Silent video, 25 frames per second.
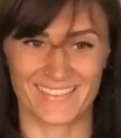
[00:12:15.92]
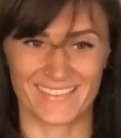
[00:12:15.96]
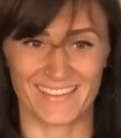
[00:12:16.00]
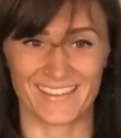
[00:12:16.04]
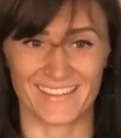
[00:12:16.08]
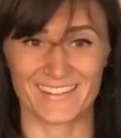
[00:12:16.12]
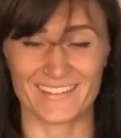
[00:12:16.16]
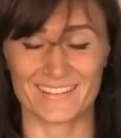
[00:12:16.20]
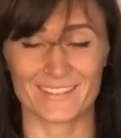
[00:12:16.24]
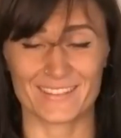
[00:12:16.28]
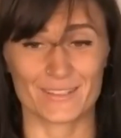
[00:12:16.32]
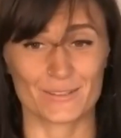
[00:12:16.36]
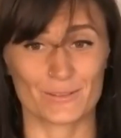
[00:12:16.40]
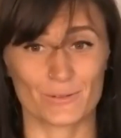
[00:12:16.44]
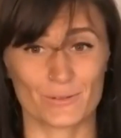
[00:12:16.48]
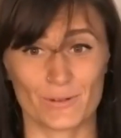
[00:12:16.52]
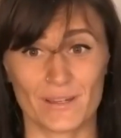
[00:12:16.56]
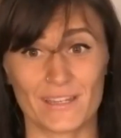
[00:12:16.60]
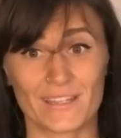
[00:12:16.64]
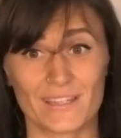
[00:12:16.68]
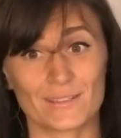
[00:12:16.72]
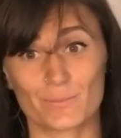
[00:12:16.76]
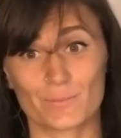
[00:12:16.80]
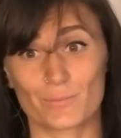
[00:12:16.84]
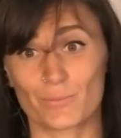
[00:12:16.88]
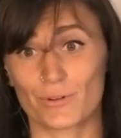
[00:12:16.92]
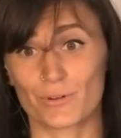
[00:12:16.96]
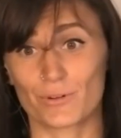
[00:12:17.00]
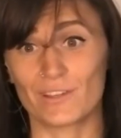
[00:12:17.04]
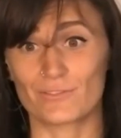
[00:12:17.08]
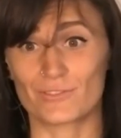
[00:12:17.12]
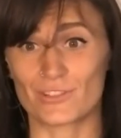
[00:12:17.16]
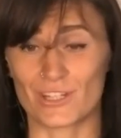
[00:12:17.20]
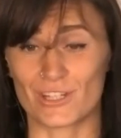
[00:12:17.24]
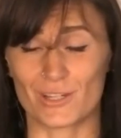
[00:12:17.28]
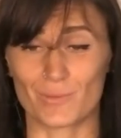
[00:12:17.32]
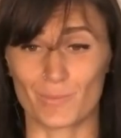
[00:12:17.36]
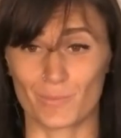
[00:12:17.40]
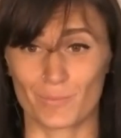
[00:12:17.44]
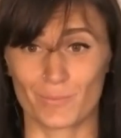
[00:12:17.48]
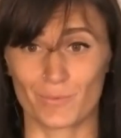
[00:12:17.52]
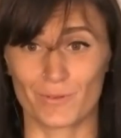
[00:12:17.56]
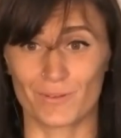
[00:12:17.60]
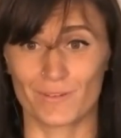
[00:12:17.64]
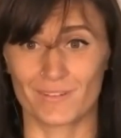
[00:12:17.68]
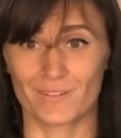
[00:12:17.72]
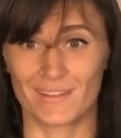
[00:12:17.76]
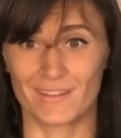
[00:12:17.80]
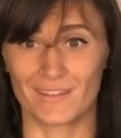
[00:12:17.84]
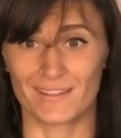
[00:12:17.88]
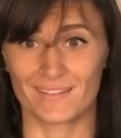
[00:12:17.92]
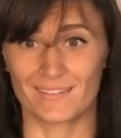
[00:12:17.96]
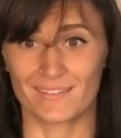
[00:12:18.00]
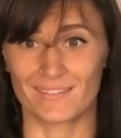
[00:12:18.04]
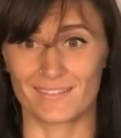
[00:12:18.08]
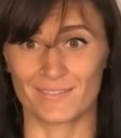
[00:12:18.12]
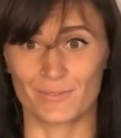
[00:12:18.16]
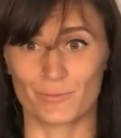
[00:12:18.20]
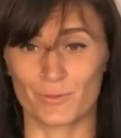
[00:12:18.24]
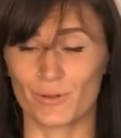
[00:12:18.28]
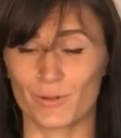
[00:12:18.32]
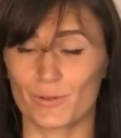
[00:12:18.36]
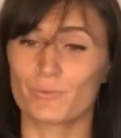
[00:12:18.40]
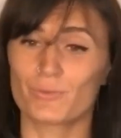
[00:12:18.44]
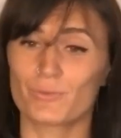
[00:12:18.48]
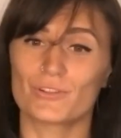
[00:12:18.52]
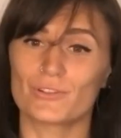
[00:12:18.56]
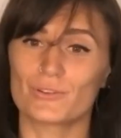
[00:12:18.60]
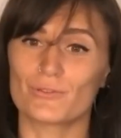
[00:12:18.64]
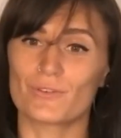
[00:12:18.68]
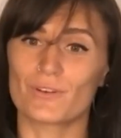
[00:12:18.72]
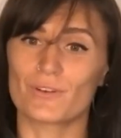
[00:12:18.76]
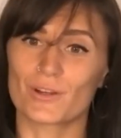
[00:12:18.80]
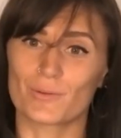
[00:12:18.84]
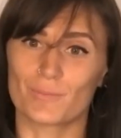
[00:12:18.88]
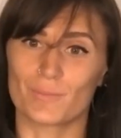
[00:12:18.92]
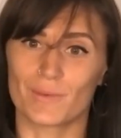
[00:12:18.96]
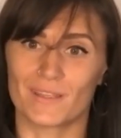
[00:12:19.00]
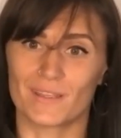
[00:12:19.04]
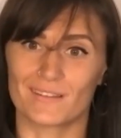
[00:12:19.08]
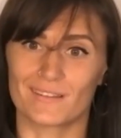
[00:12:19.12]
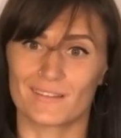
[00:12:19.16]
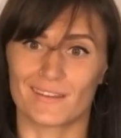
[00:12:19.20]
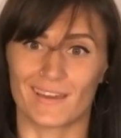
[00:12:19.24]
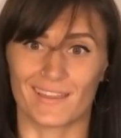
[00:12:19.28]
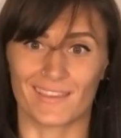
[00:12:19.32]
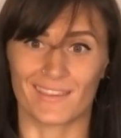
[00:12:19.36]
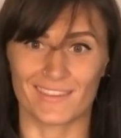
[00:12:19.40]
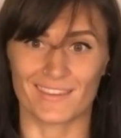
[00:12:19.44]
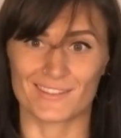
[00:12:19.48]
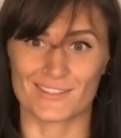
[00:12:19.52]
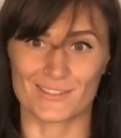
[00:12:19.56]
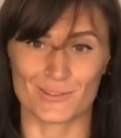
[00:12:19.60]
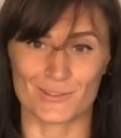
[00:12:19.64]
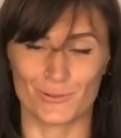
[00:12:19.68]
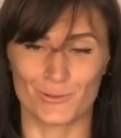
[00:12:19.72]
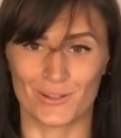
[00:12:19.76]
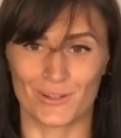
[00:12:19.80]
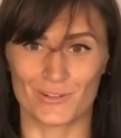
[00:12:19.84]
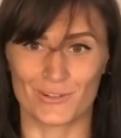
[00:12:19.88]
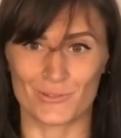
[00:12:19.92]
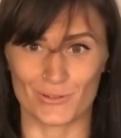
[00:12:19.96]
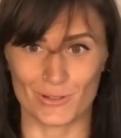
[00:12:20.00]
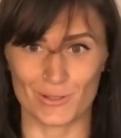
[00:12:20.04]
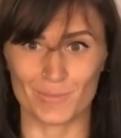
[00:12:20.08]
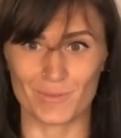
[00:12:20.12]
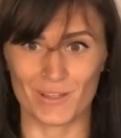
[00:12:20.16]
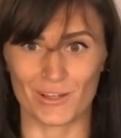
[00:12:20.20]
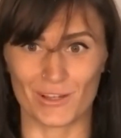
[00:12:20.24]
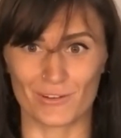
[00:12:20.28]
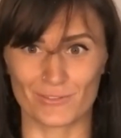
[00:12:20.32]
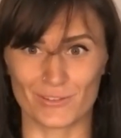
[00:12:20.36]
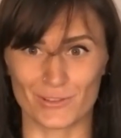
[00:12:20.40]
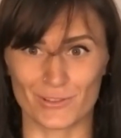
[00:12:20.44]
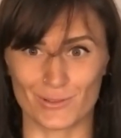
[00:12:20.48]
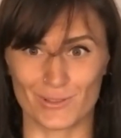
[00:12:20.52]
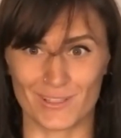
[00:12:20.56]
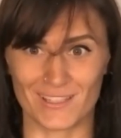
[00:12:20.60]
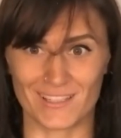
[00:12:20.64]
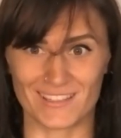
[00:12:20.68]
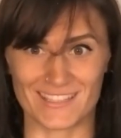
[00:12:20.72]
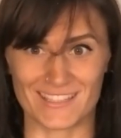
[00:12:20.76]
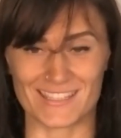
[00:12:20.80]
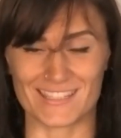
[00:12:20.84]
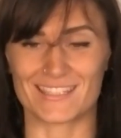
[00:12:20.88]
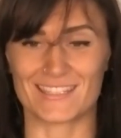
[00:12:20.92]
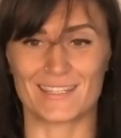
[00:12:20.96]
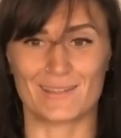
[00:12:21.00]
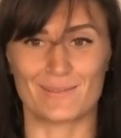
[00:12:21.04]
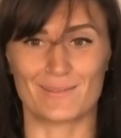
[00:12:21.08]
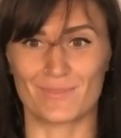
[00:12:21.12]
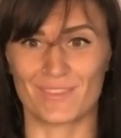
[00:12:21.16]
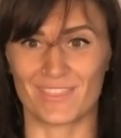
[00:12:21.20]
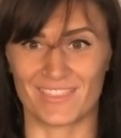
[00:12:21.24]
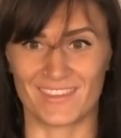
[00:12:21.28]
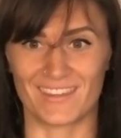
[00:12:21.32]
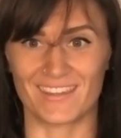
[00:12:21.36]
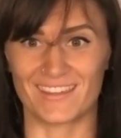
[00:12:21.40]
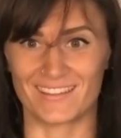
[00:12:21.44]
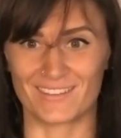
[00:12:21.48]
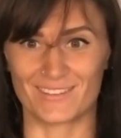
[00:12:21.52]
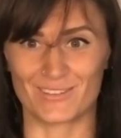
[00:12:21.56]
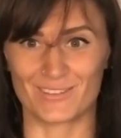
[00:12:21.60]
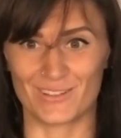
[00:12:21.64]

That is quite a brave jump. And what would you recommend others who are dreaming of doing the same thing,